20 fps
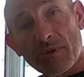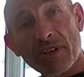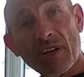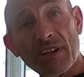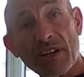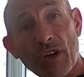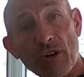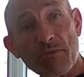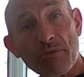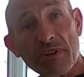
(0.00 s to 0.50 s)
we
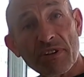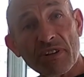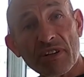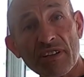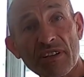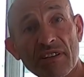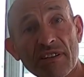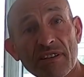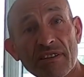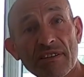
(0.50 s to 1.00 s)
don't open
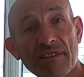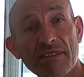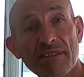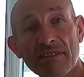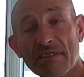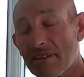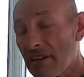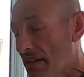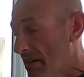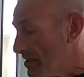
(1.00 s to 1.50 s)
the
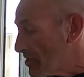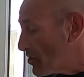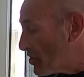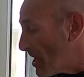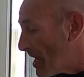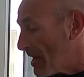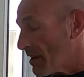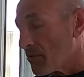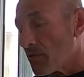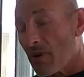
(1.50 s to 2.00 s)

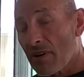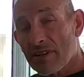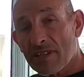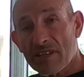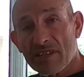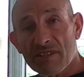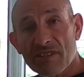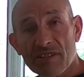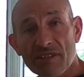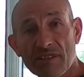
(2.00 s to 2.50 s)
shutter while
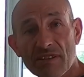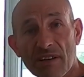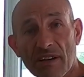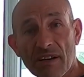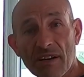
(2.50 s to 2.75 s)
it's